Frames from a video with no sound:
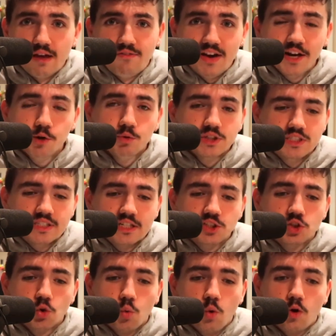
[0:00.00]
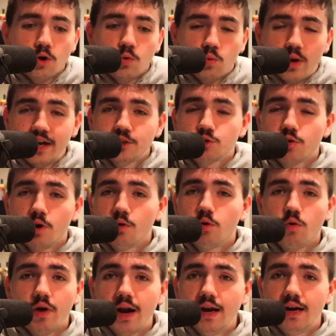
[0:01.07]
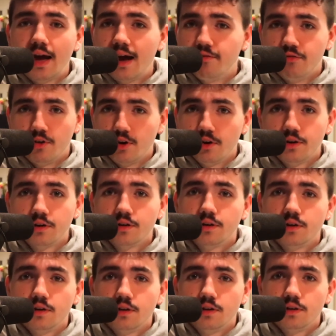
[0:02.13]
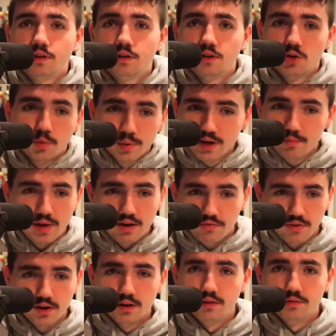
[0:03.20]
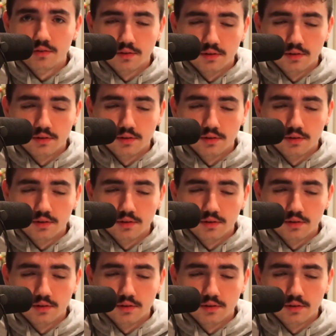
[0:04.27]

anyone says the word retrograde ever, you're being made fun of.